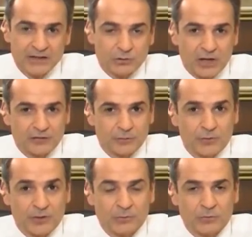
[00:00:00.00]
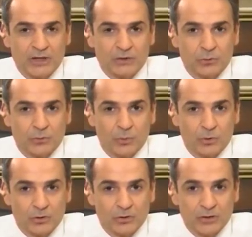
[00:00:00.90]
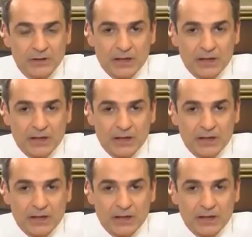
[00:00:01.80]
transfer for them to get to the border.